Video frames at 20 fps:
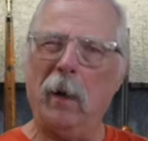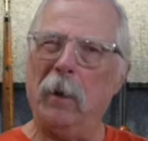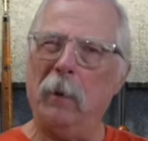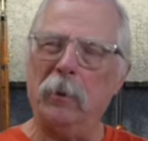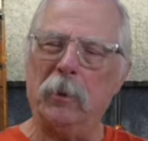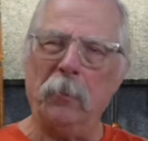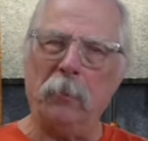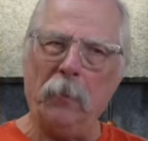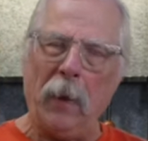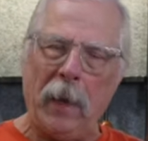
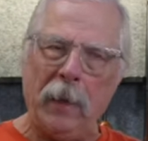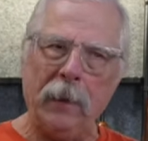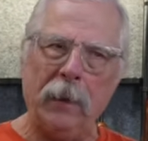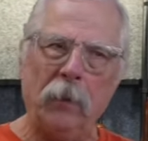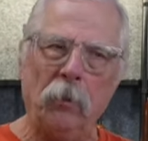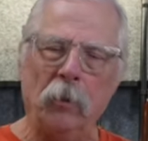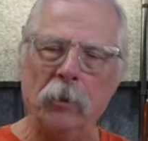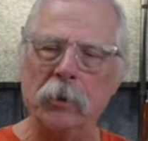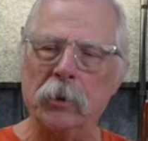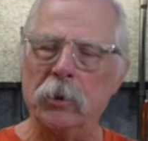
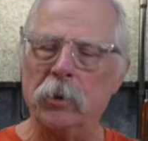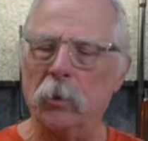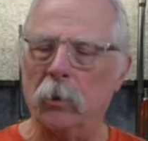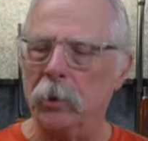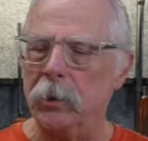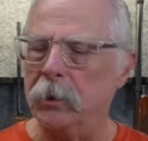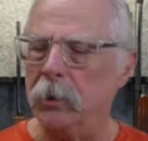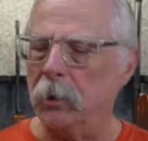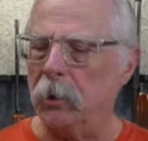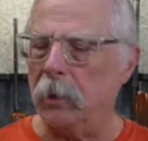Depending on the
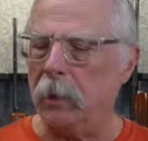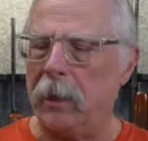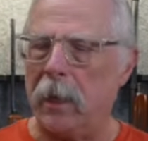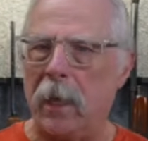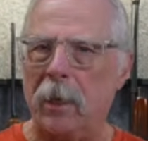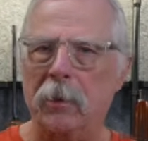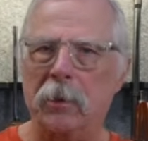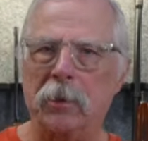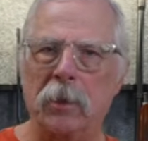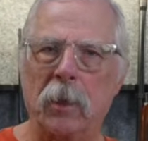source you look
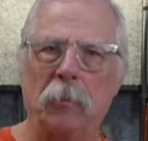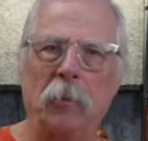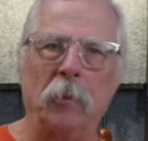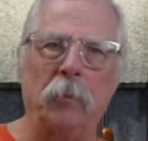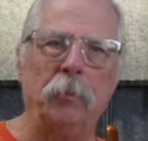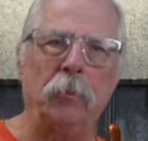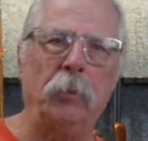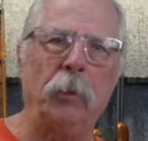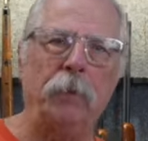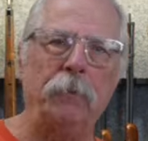at, somewhere
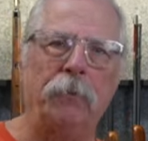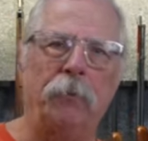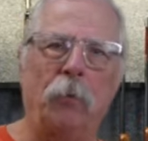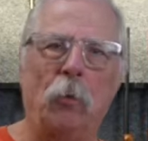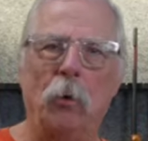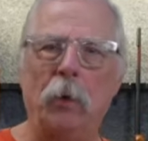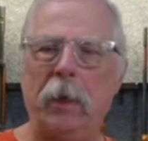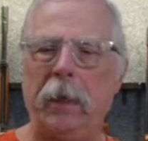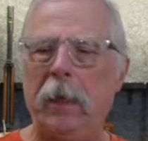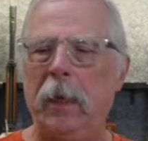between
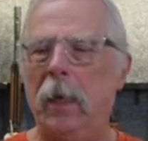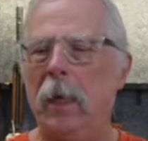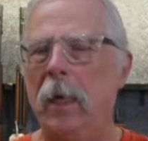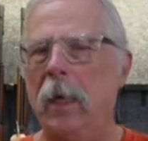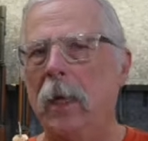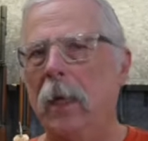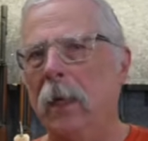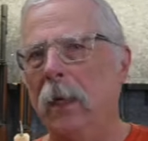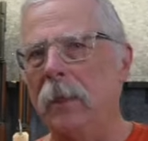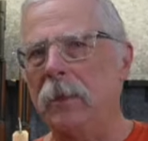40
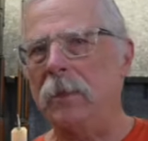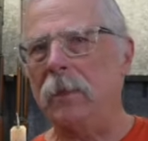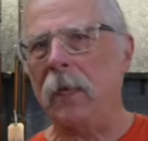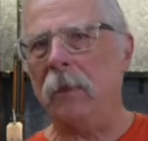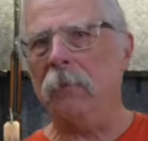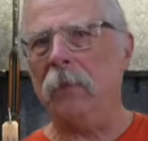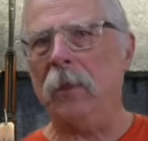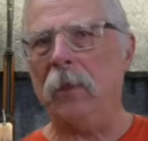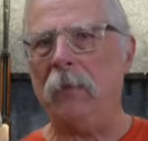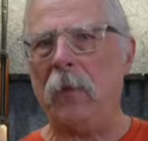and
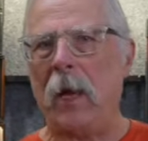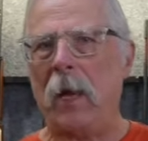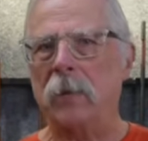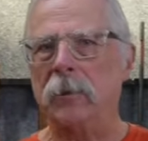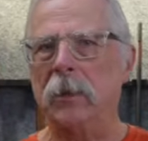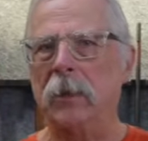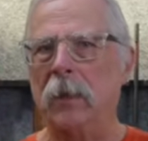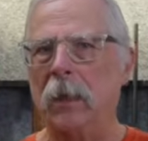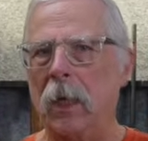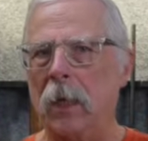
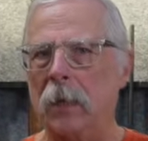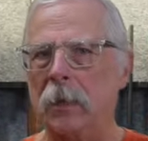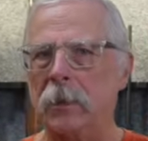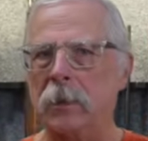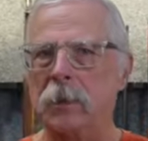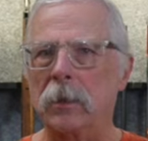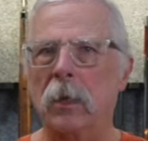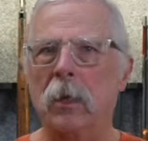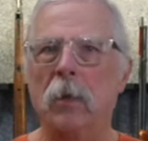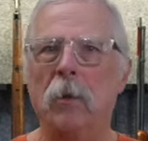70,000
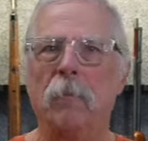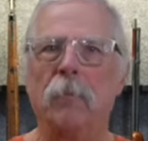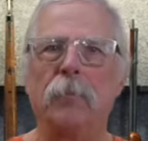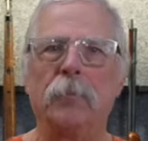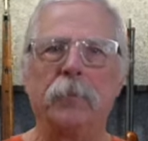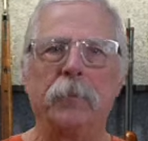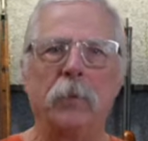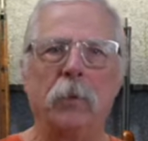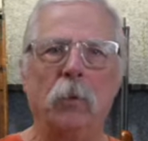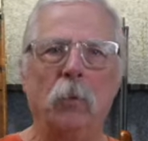guns
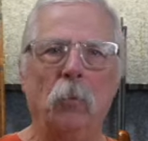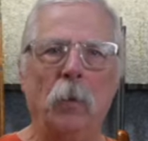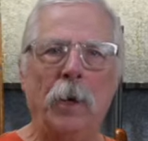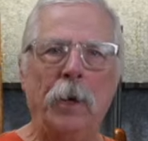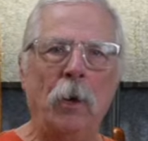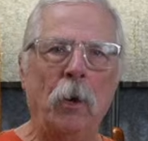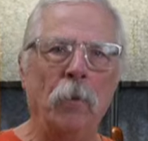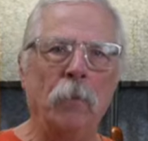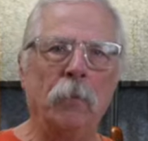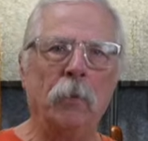
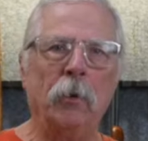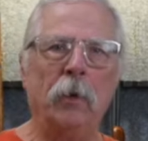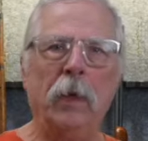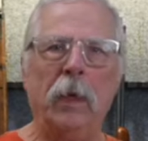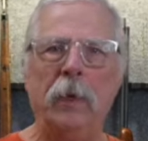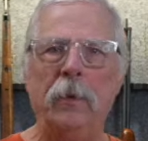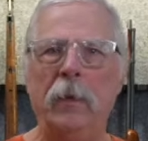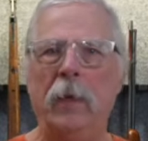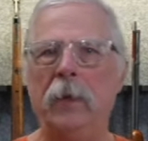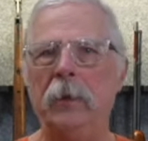went over,
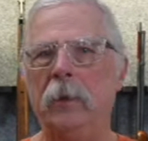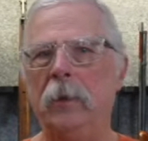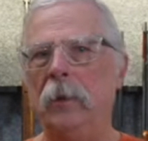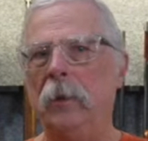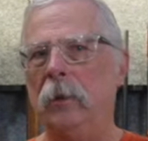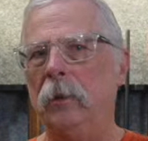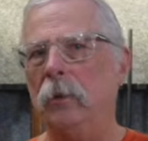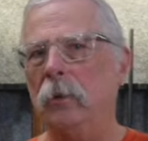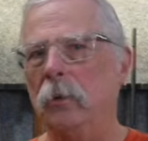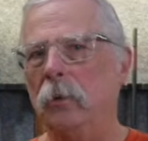and then
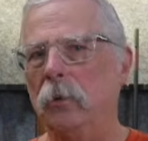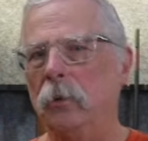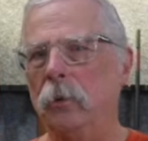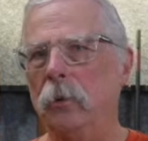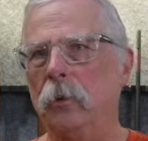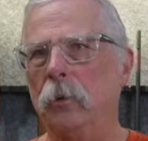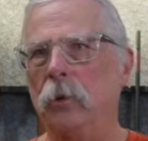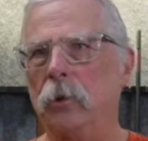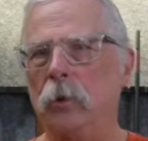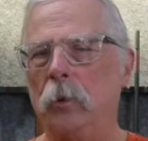the
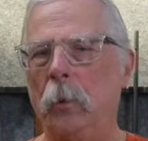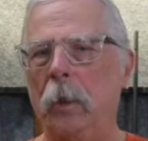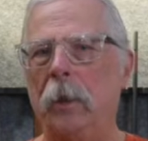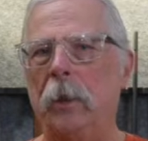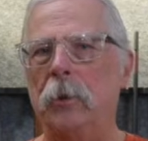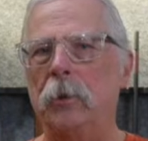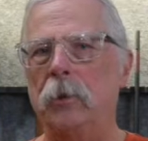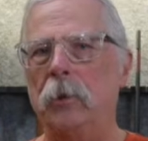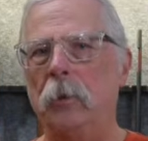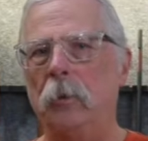
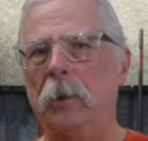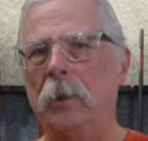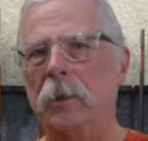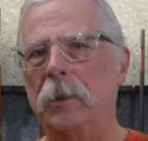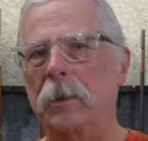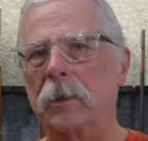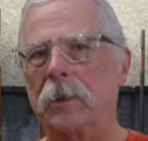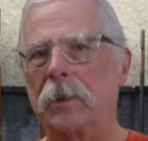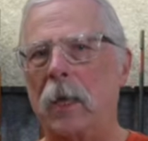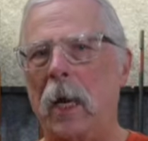Swedish Shooting
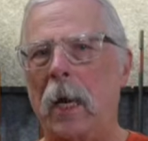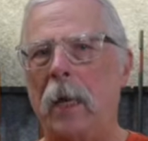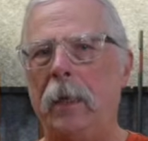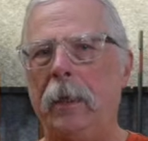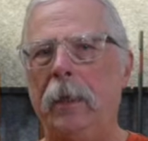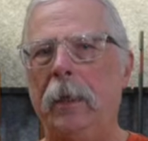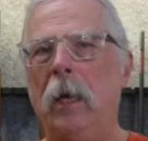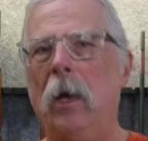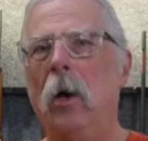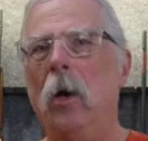
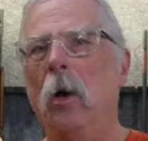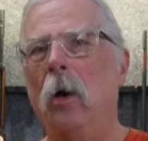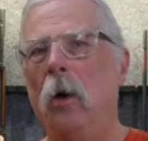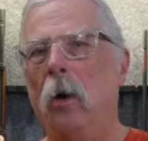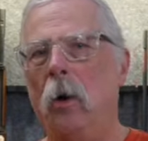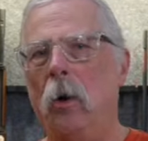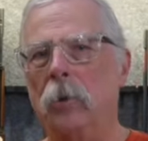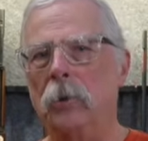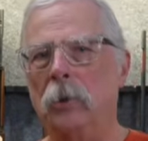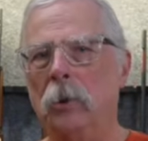Society
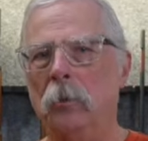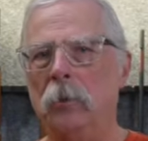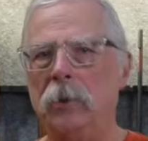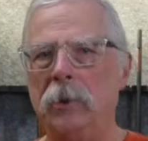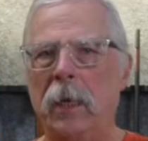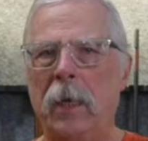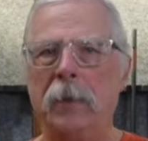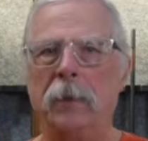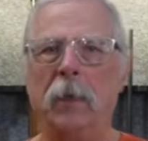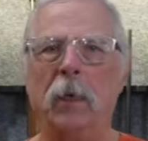also
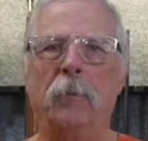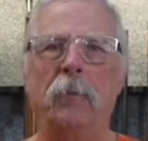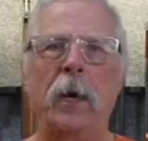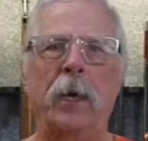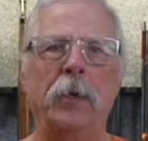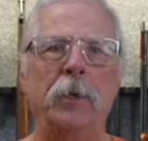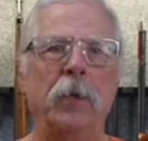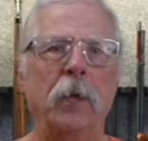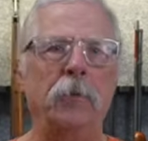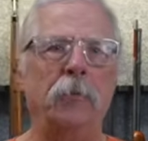sent
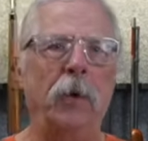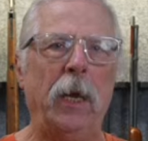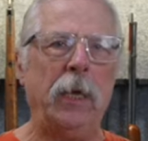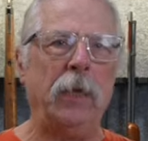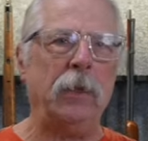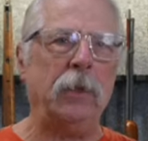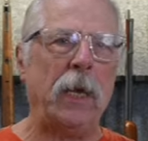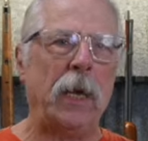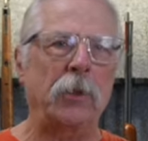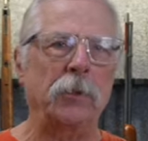about another
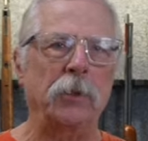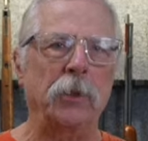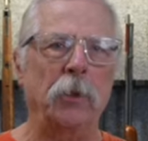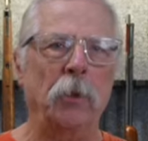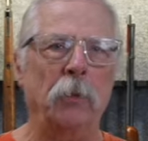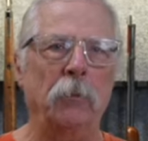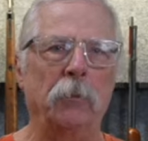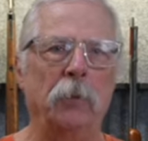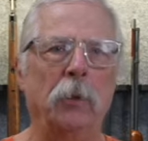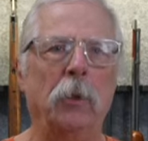8,000
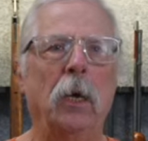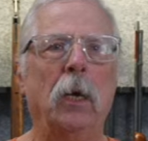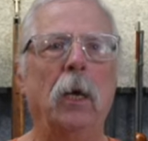over.